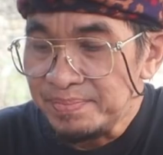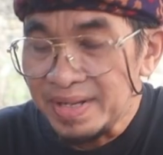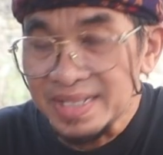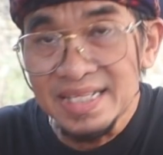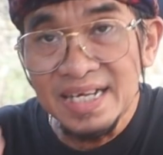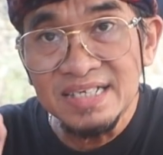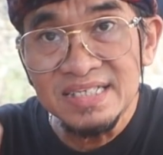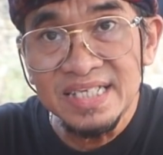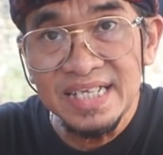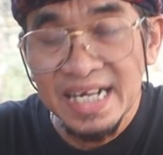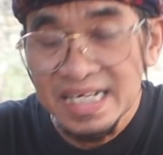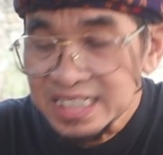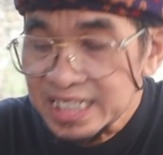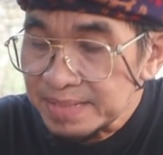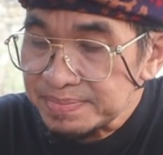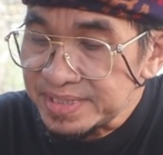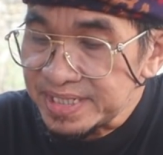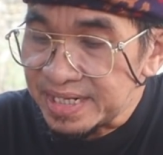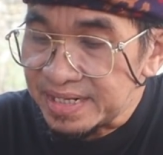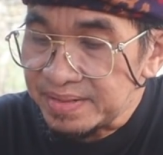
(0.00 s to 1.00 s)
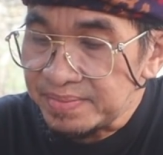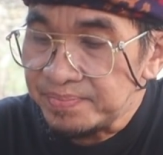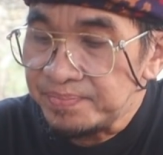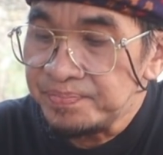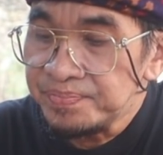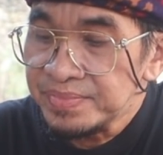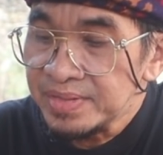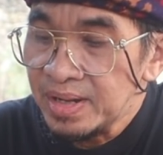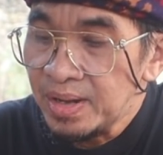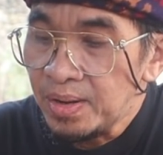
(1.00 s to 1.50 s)
But there's an exception.
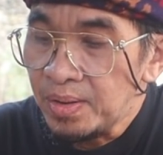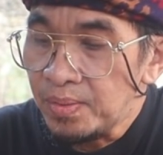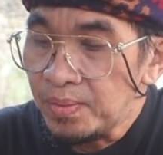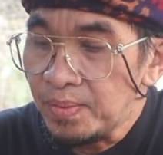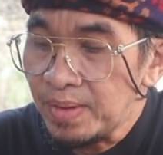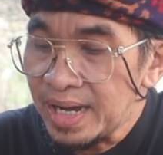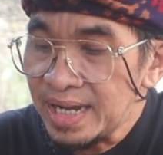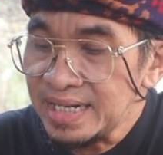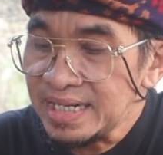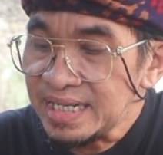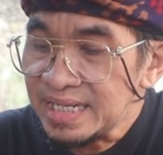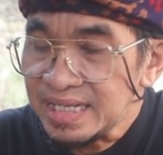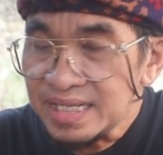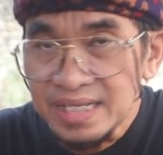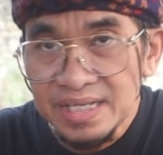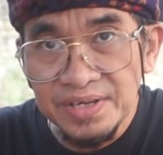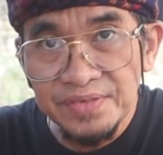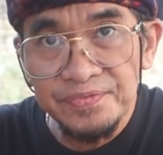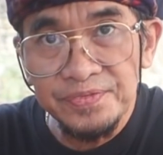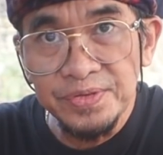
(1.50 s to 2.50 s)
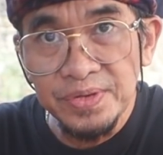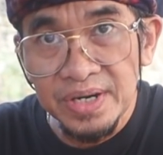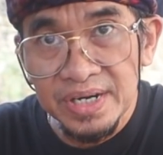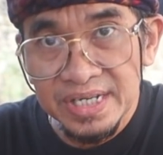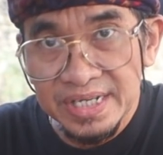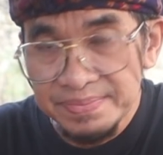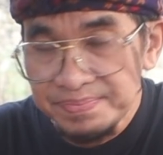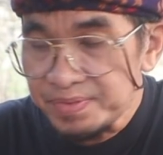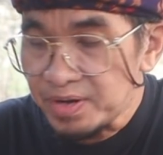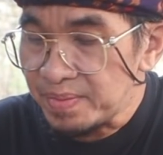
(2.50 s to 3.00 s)
1, if you are
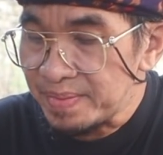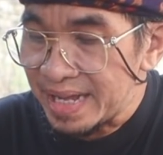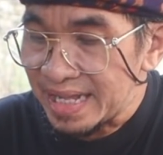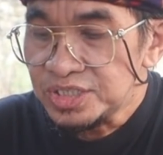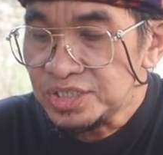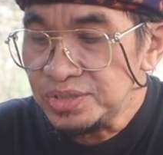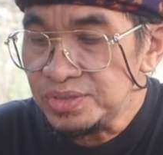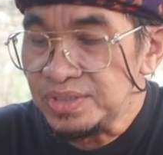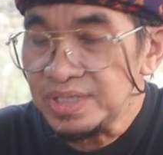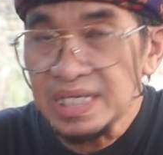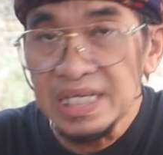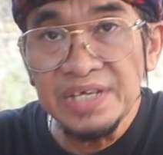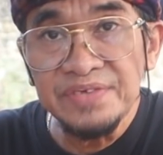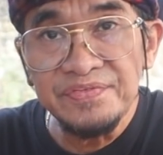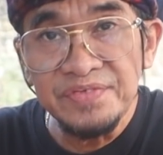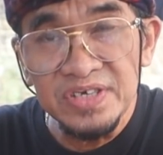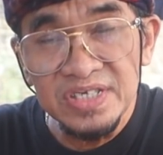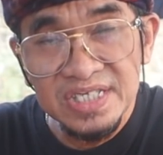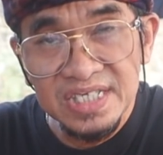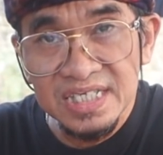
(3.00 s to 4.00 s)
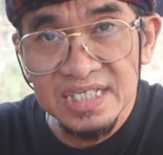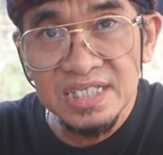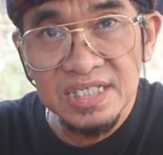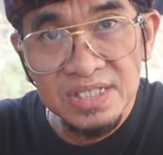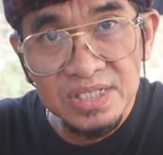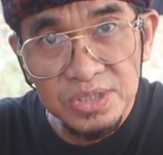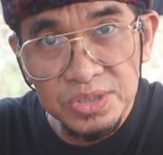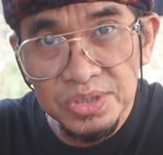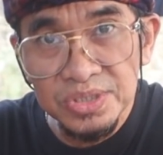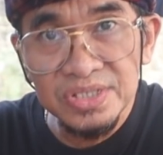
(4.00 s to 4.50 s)
diplomat. 2, if you just
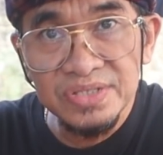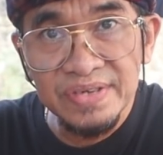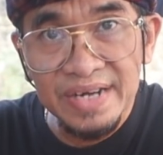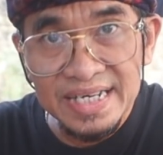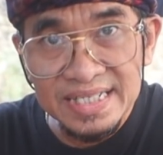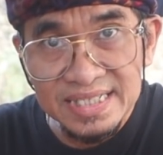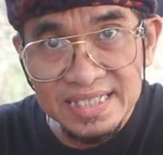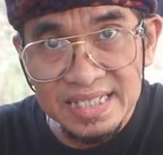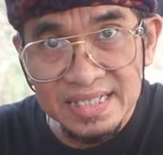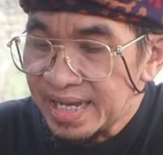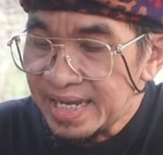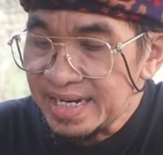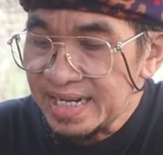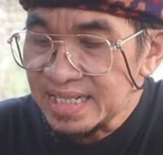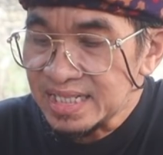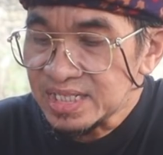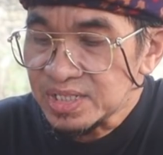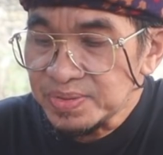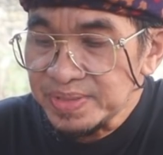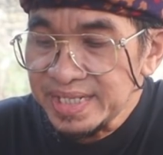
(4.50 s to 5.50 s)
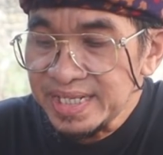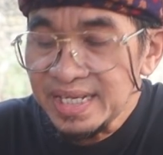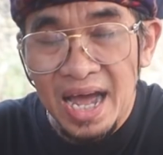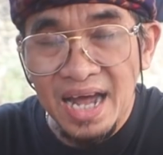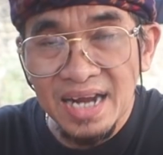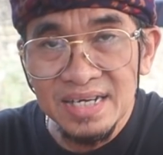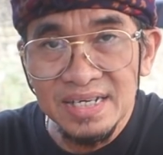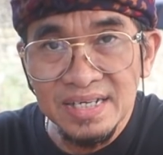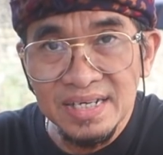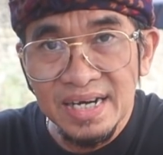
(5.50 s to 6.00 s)
do transit. And then 3,
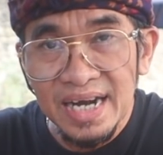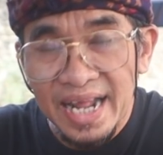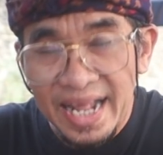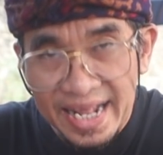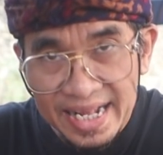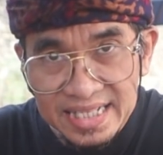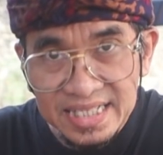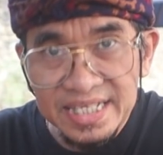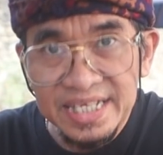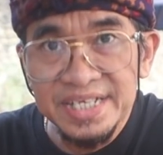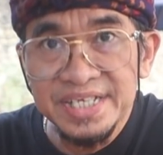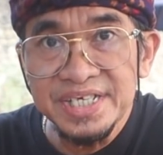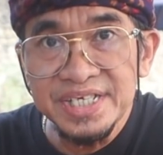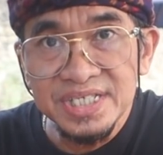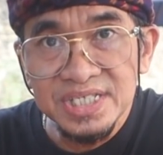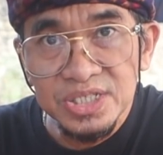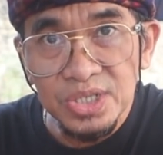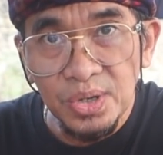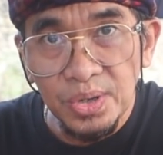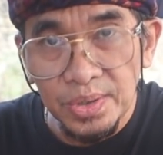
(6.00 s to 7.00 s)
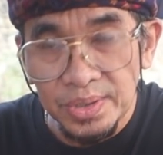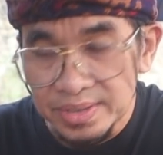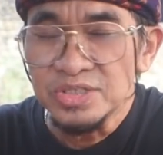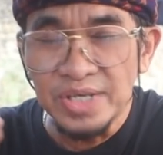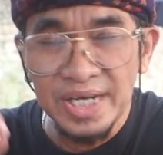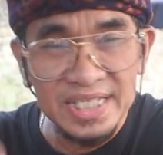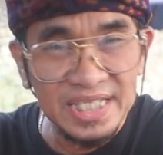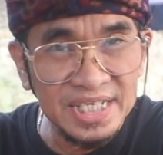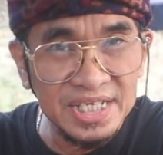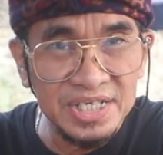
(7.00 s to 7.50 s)
under 18 years old.
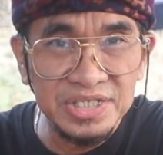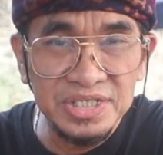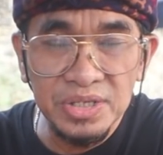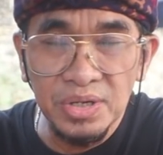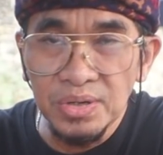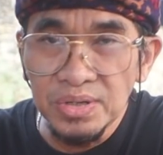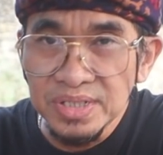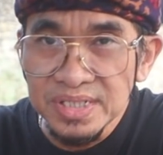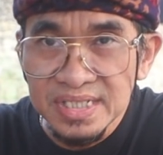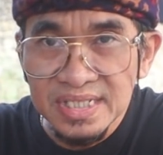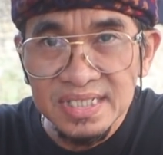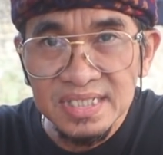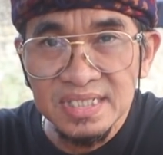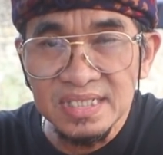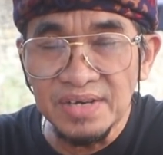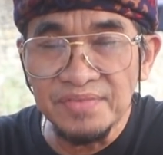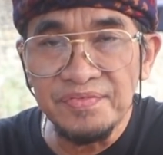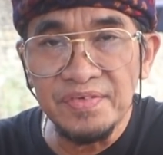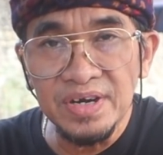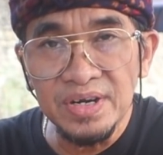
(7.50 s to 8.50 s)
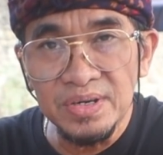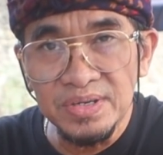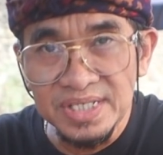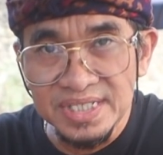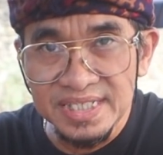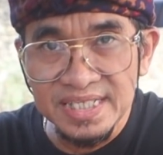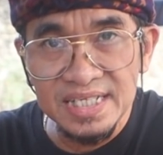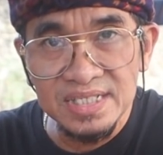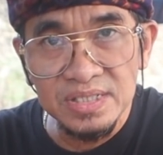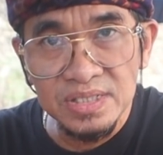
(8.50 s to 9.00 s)
So 18 years old still follow the
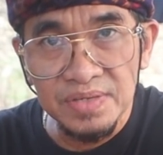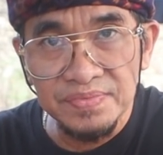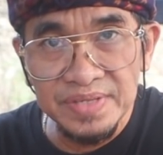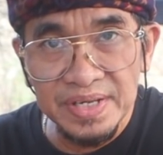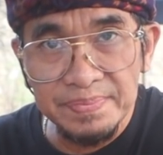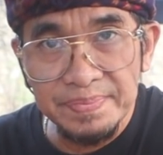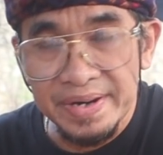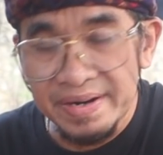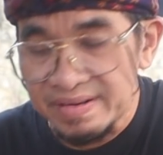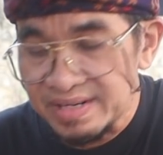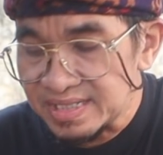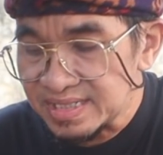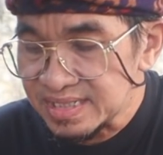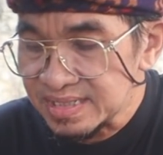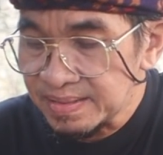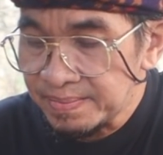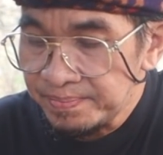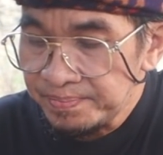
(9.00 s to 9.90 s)
status of their parents.